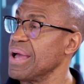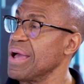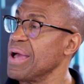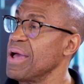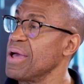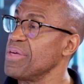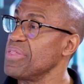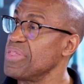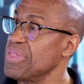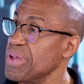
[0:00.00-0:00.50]

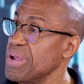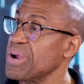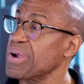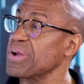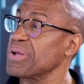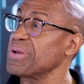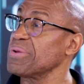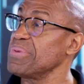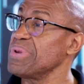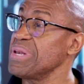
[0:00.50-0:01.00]
they're
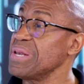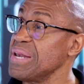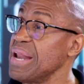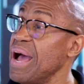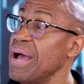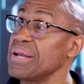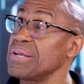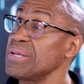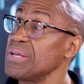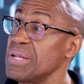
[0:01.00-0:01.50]
going to
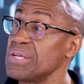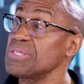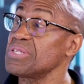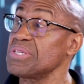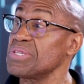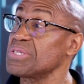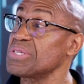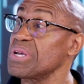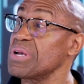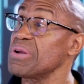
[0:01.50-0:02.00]
not
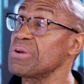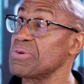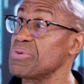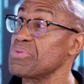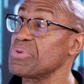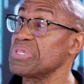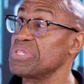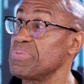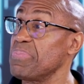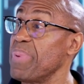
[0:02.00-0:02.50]
necessarily
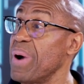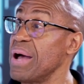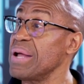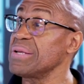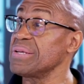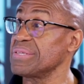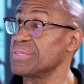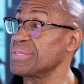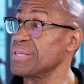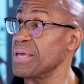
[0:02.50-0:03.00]

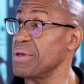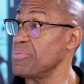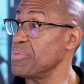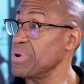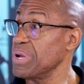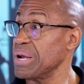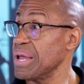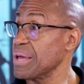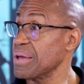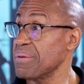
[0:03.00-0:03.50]
respond the same
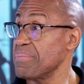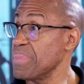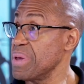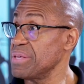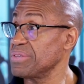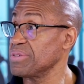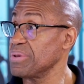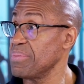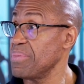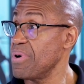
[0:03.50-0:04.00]
way like a
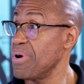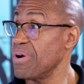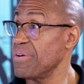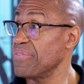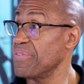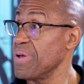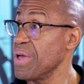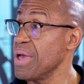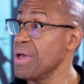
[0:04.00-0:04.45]
mesomorph,